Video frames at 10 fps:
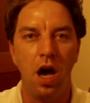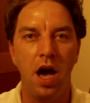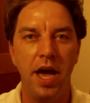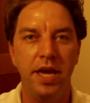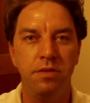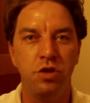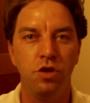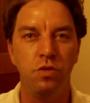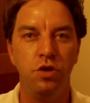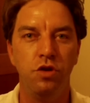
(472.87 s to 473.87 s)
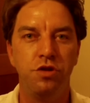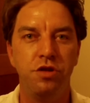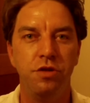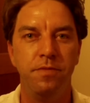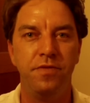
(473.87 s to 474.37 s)
I do
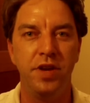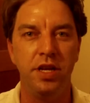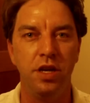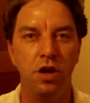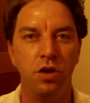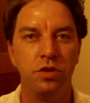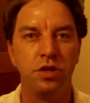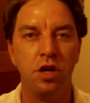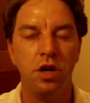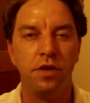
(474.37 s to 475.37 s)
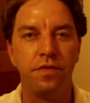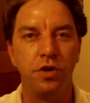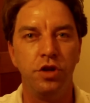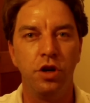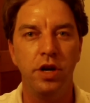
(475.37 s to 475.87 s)
YouTube videos for
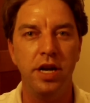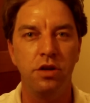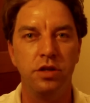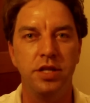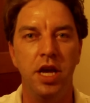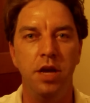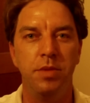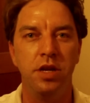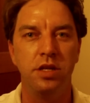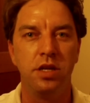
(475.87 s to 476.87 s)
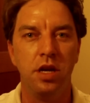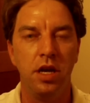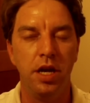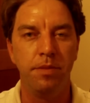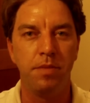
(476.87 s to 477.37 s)
your entertainment
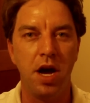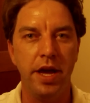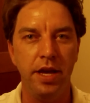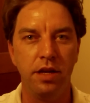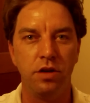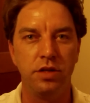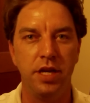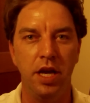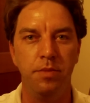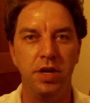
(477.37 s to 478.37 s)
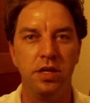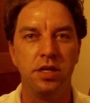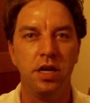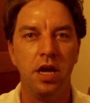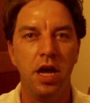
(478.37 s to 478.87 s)
and my entertainment
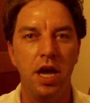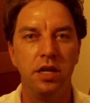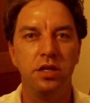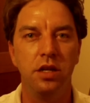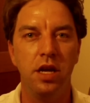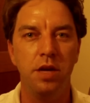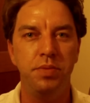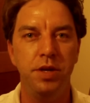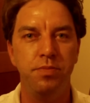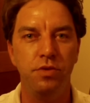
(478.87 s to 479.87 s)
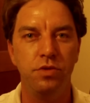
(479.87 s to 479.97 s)
and to let people